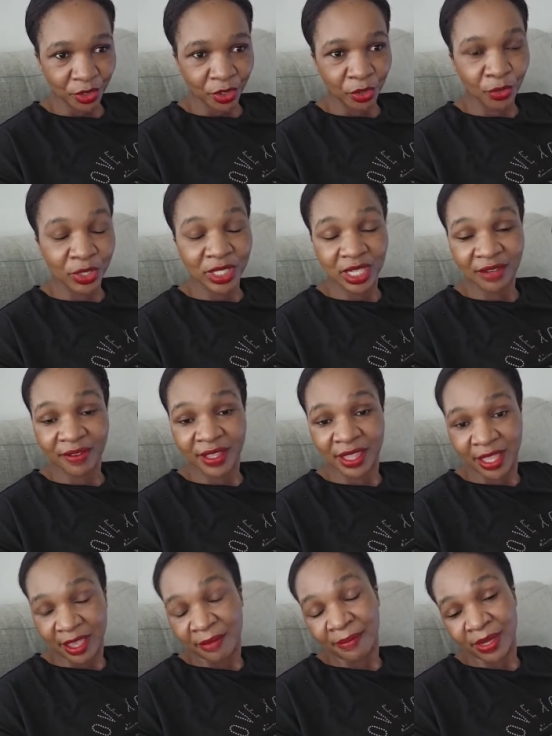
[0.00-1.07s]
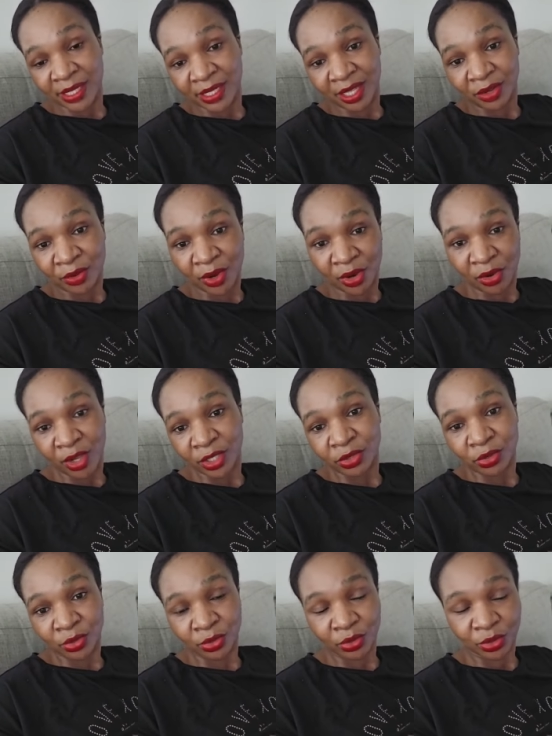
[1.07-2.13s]
whichever the embassy that you are going
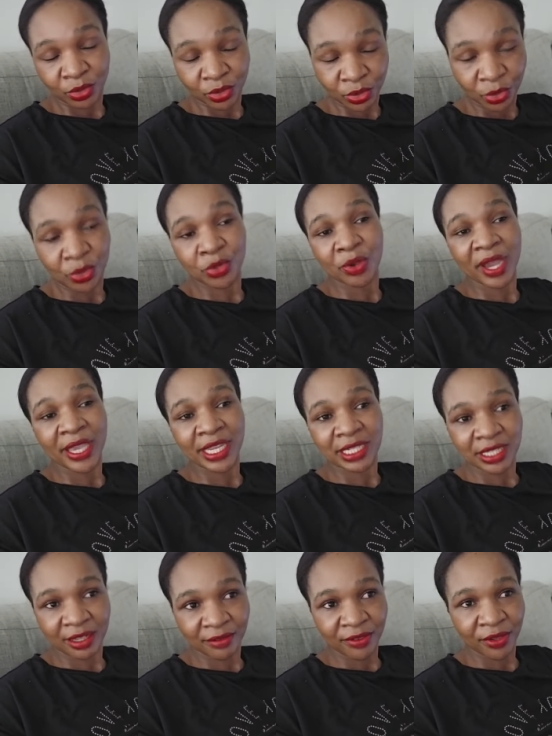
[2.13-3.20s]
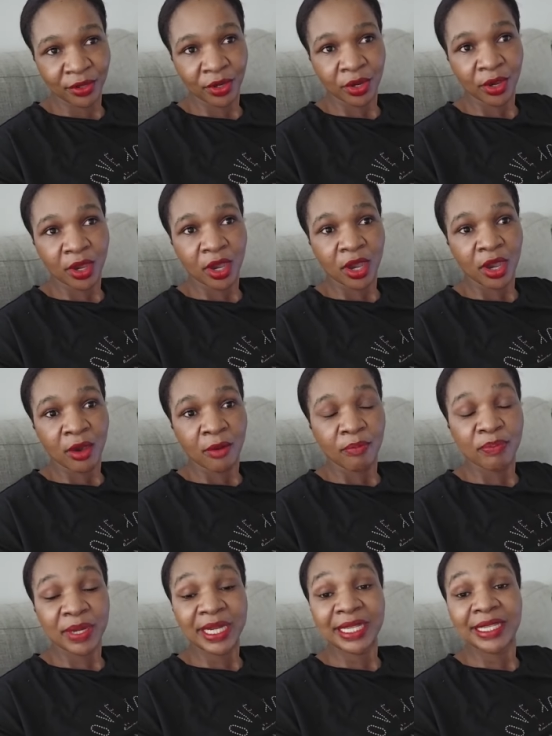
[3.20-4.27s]
to do your interview,
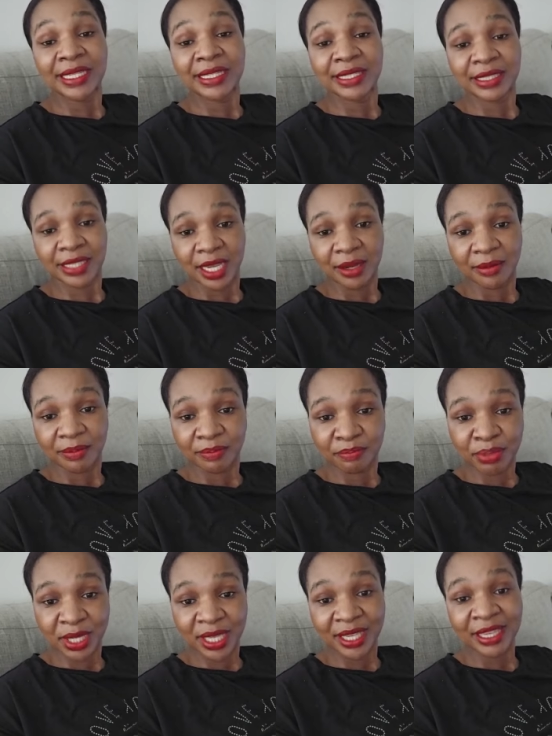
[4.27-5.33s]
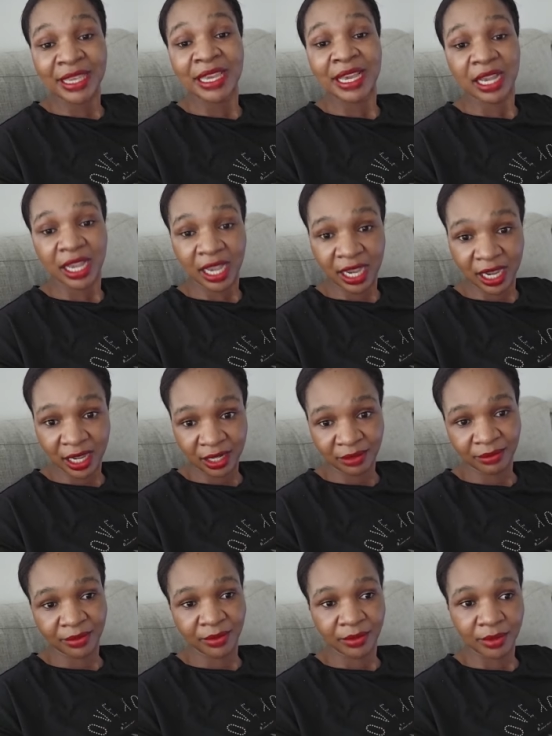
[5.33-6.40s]
please be
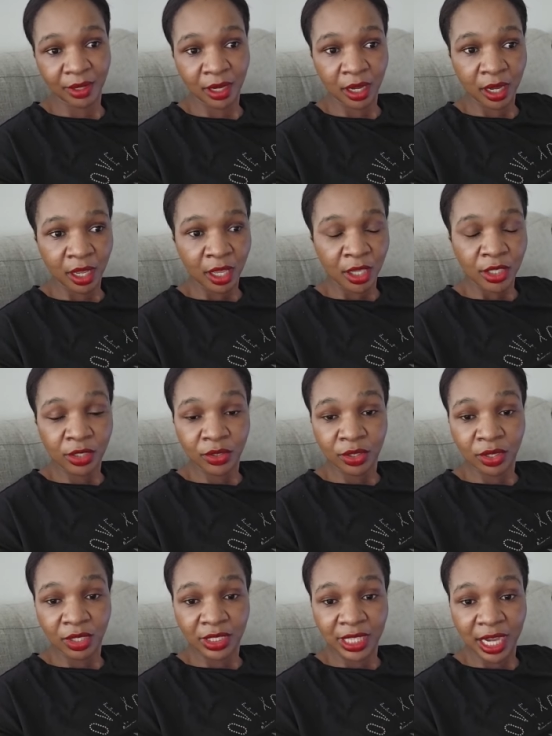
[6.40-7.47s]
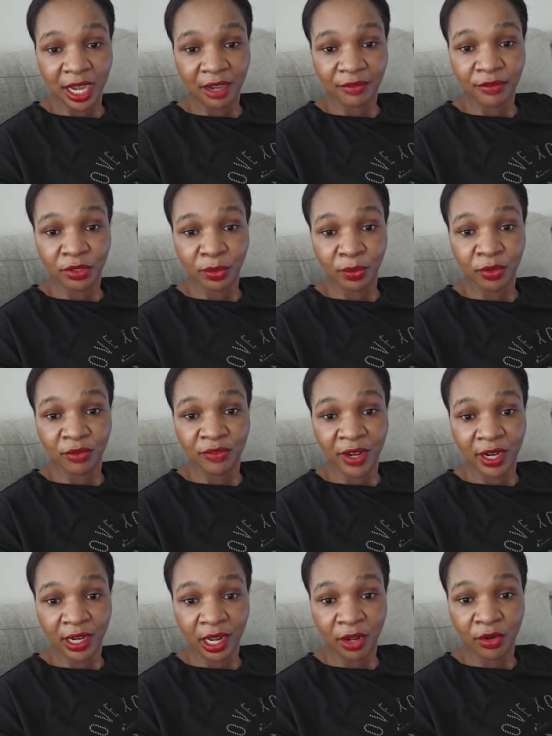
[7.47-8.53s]
calm. You don't have to move
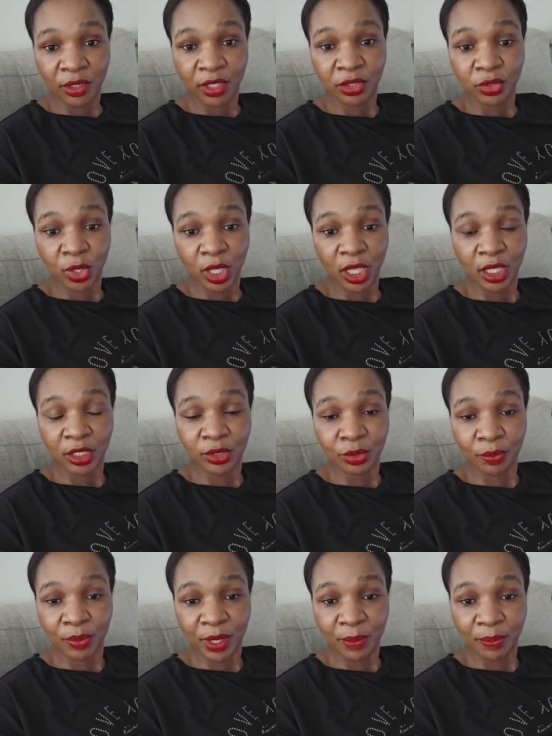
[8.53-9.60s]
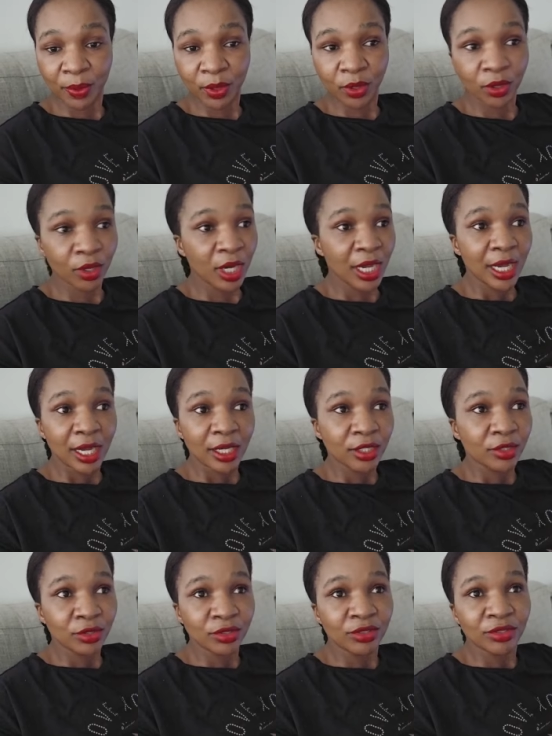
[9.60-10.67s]
around talking to people.
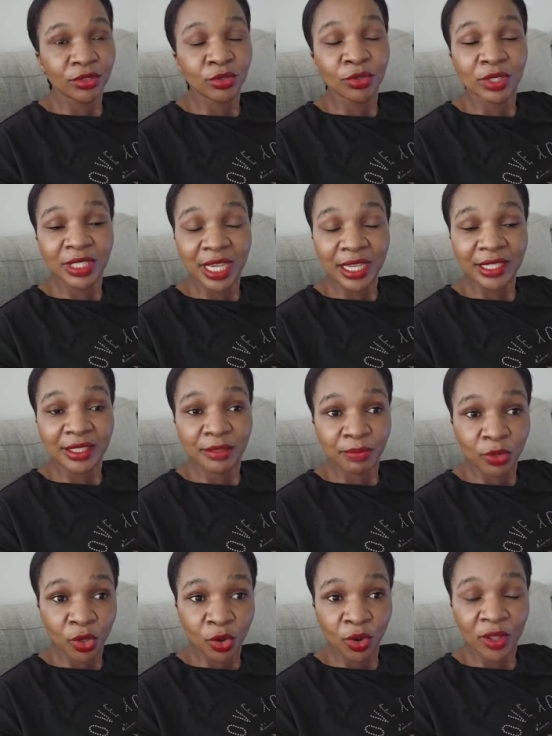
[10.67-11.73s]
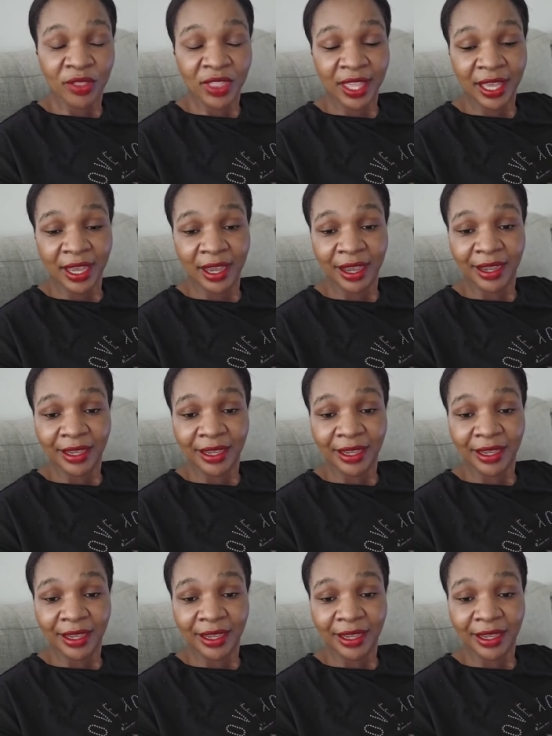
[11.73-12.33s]
You just go there,